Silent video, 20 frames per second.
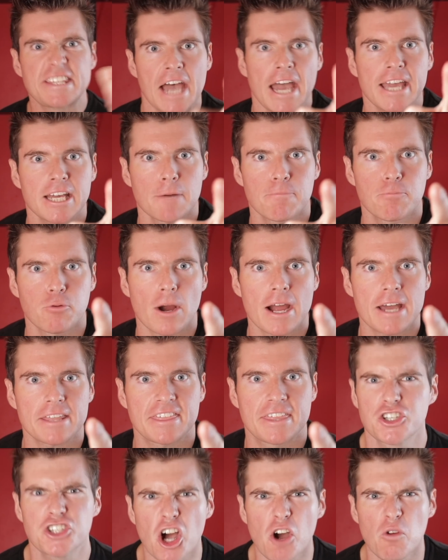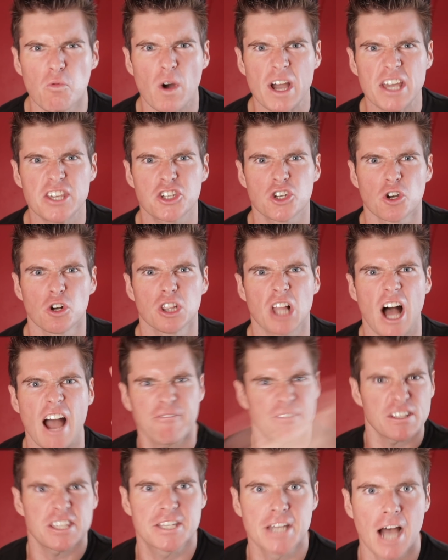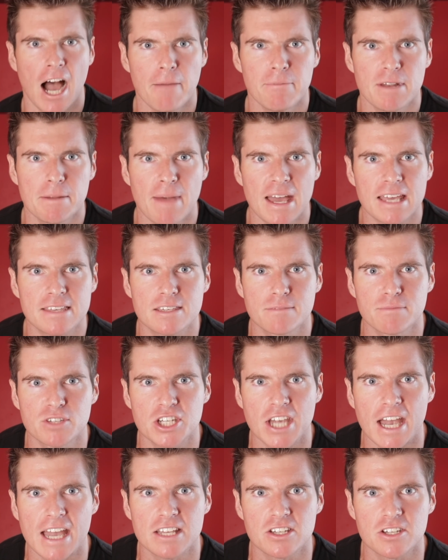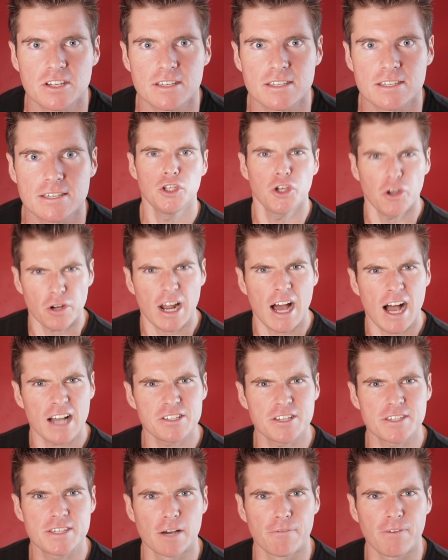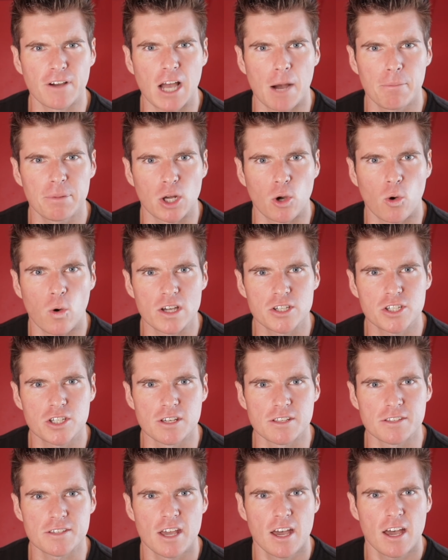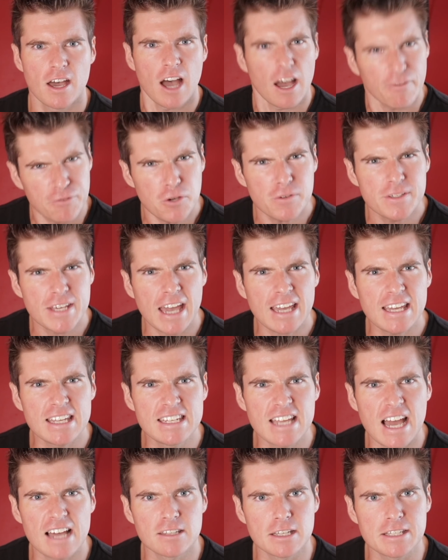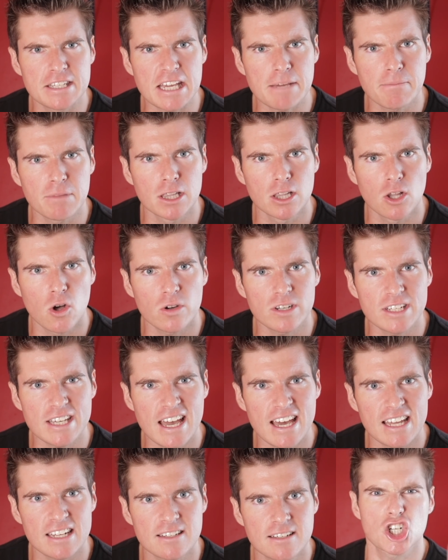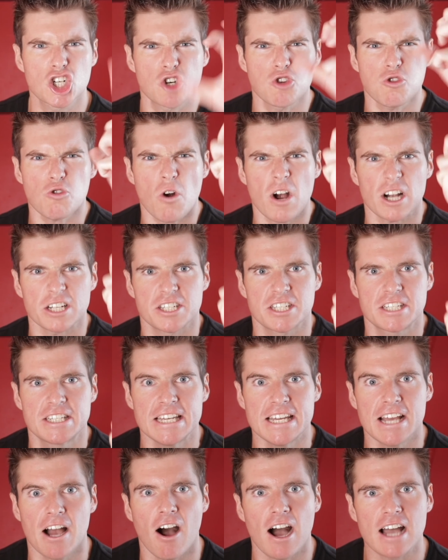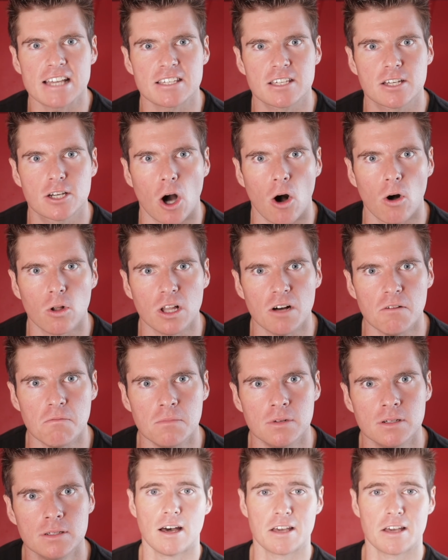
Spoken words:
take a breath. Don't waste your life, it's time to make some changes. You gotta ask yourself a couple of questions. Have you taken down the Demon Lord yet? Crushed the Ice Golem?